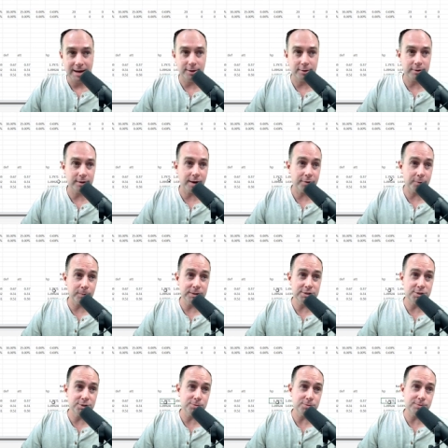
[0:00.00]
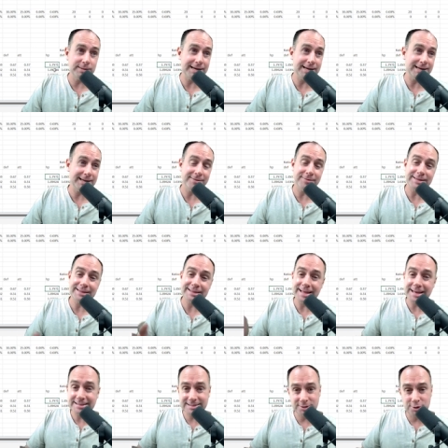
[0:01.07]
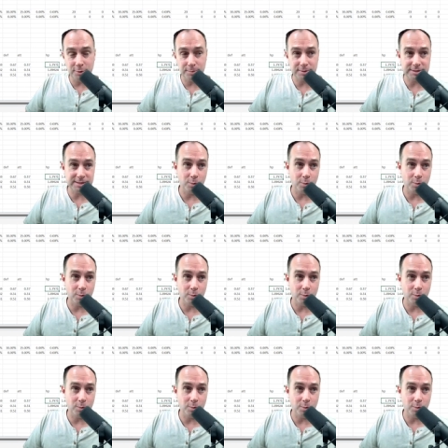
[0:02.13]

And on other ones, you need even less than 2%,